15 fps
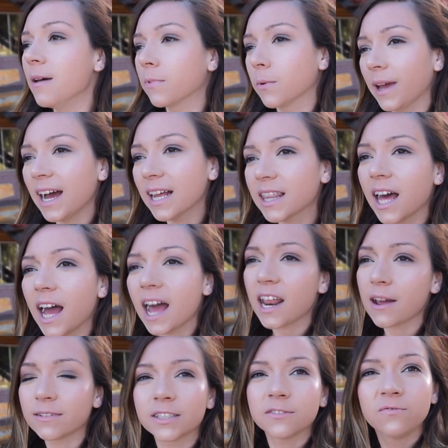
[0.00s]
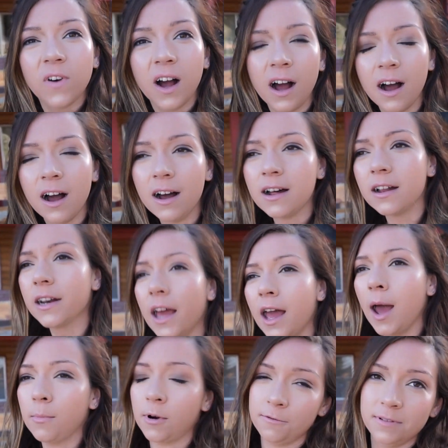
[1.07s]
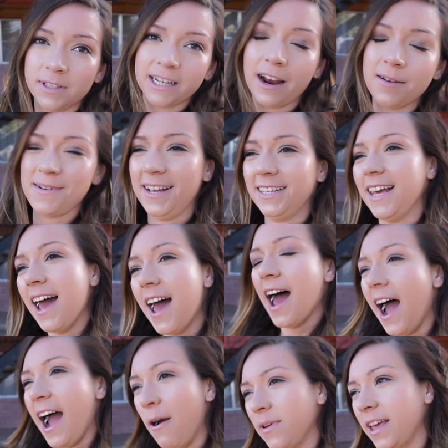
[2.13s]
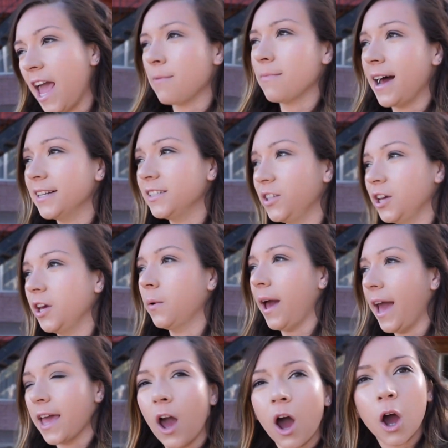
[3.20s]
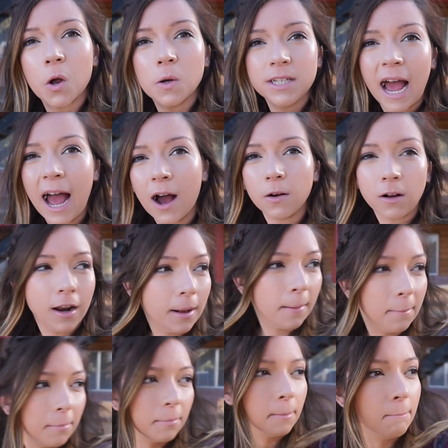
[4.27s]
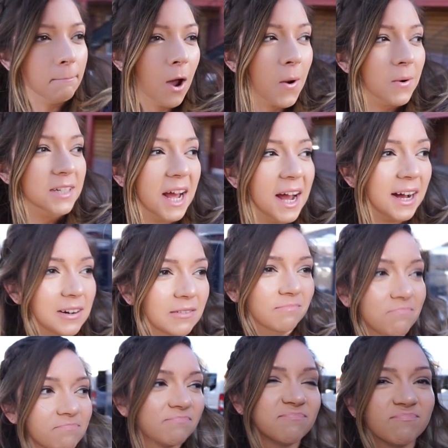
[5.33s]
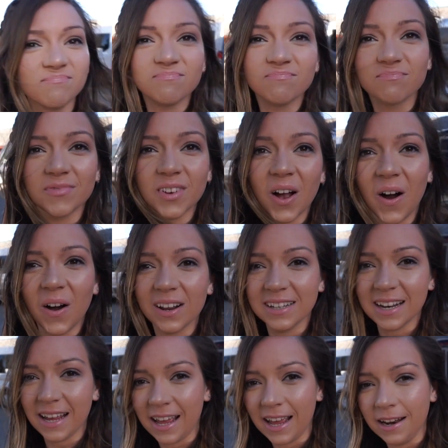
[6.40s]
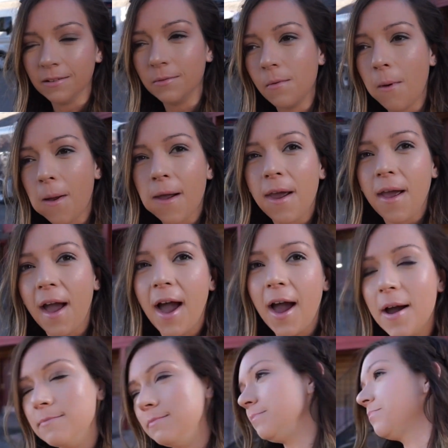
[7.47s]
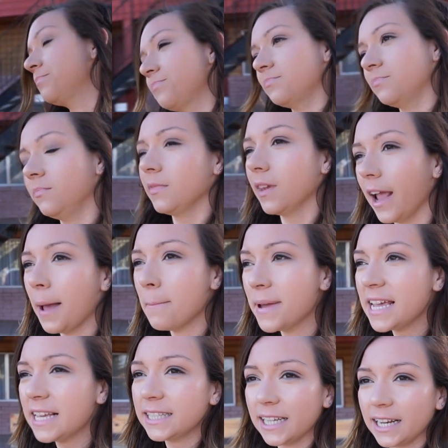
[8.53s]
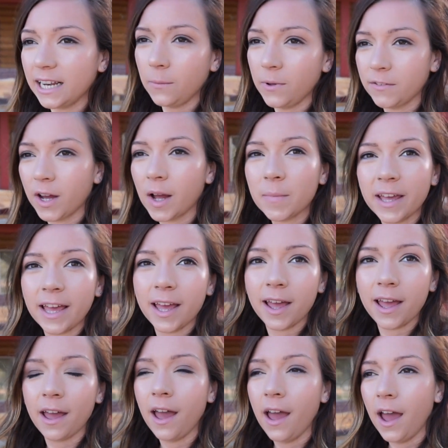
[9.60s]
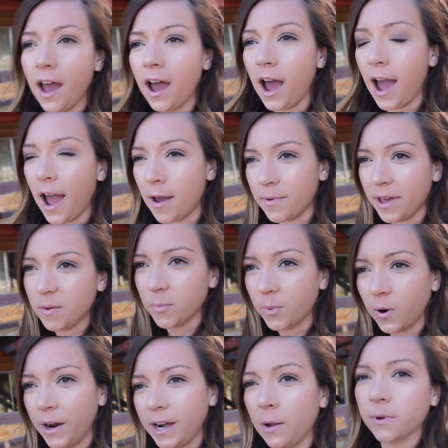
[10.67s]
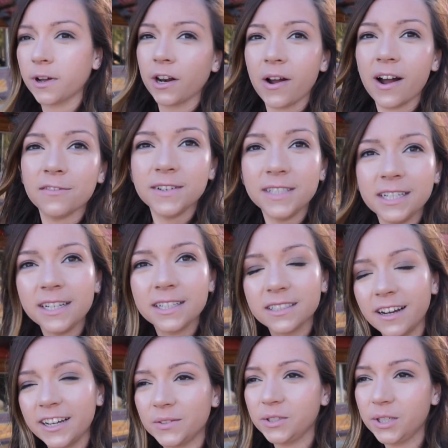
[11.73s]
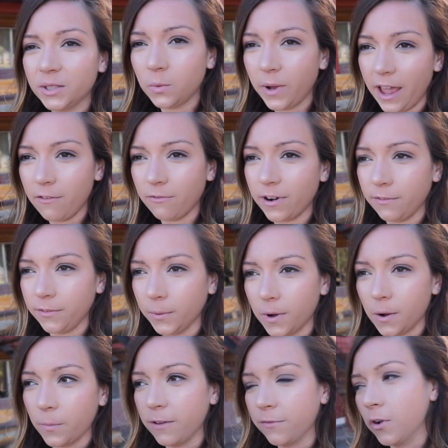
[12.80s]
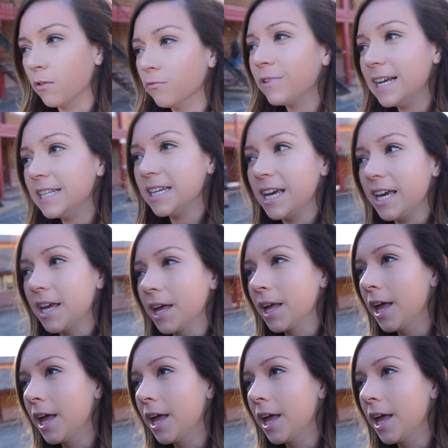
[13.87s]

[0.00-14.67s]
But we had that and it was fun, apart from the scary bits. And we came back to a hotel, kind of motel, Holiday Inn. Um, and basically we've come here Um, in Brighton, and we're going to go out for dinner tonight, so we're just waiting for everyone. We've got ready.